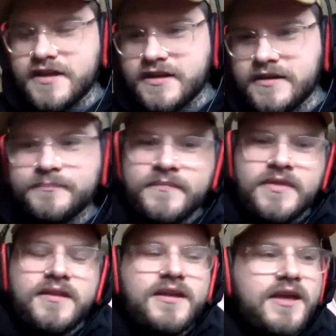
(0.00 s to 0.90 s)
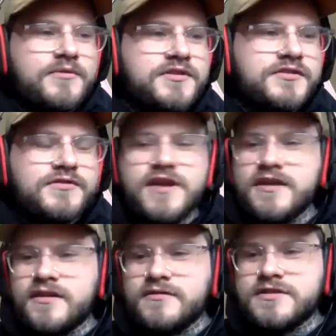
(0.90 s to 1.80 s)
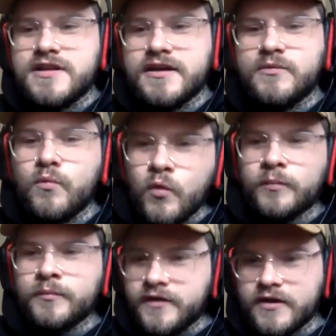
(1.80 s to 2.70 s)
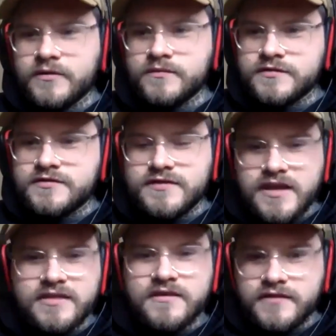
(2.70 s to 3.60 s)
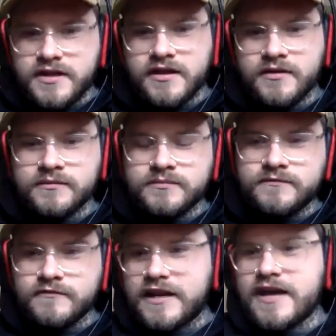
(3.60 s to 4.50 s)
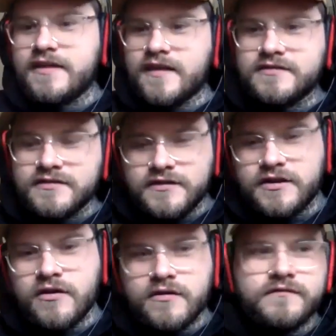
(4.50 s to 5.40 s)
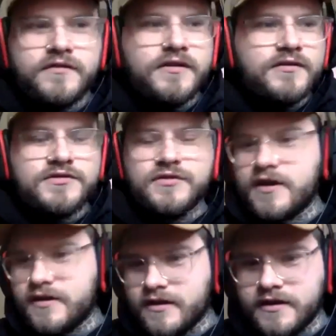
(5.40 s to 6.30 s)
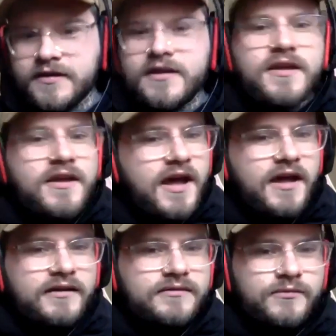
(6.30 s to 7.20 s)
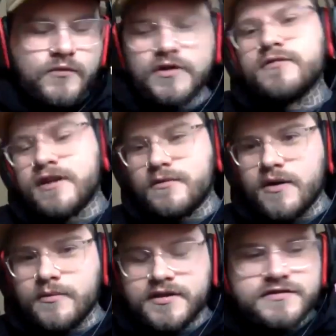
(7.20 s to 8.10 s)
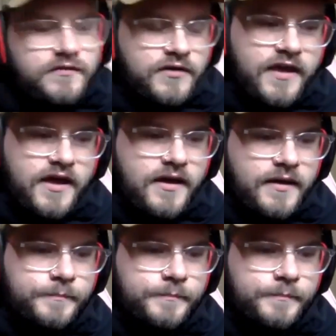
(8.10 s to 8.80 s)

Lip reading: in it. it was creating those like warm tones in the video, relaying that to the videographer, who's a great guy, and worked really well with us for that.